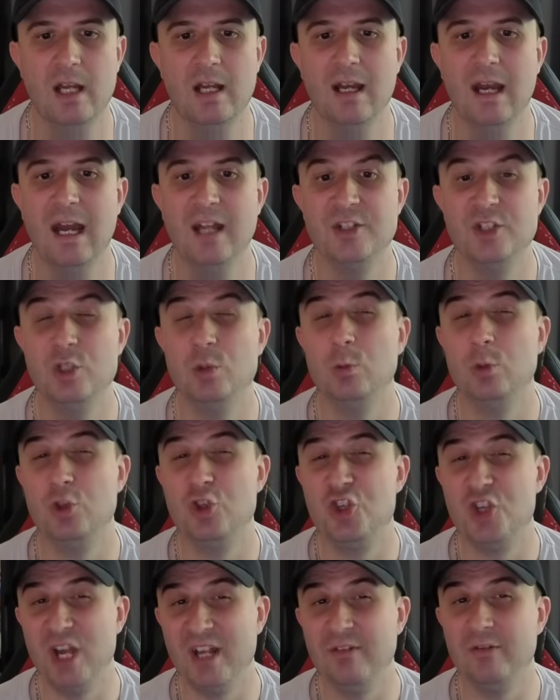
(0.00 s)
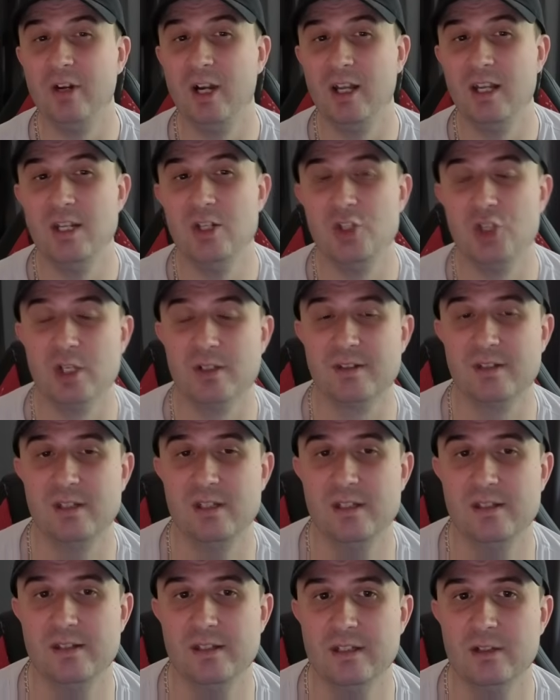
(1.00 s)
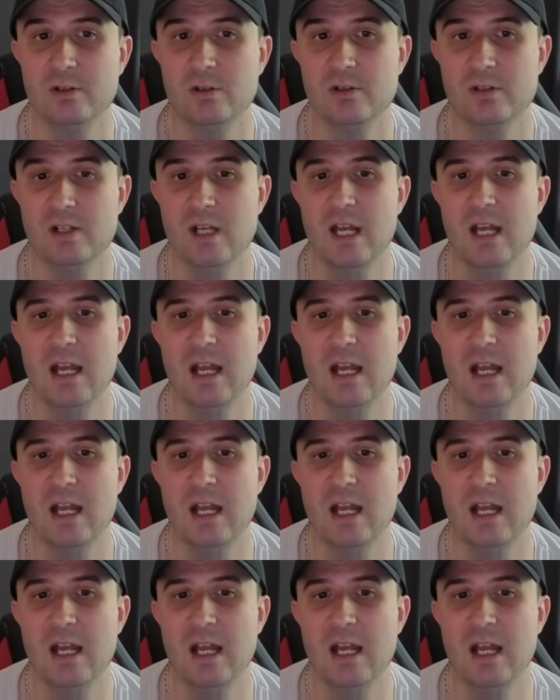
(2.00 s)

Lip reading: And you will generally just see sealed,